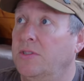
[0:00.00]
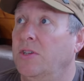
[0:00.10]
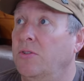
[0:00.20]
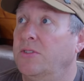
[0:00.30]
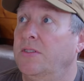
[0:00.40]

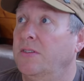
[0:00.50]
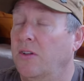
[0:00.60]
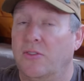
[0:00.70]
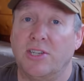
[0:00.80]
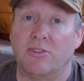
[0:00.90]
used
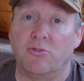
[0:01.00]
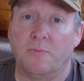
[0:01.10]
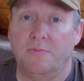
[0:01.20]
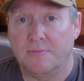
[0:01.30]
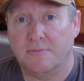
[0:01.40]
on the general,
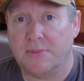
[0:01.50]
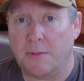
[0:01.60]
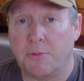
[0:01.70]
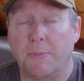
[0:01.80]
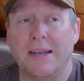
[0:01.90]
you know,
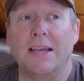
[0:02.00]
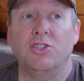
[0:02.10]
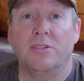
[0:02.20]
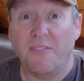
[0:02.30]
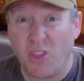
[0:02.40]

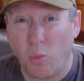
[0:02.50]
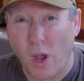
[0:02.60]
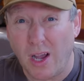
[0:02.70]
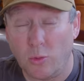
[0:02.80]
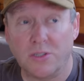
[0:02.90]
population of the
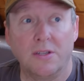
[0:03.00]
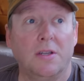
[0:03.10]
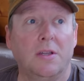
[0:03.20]
world.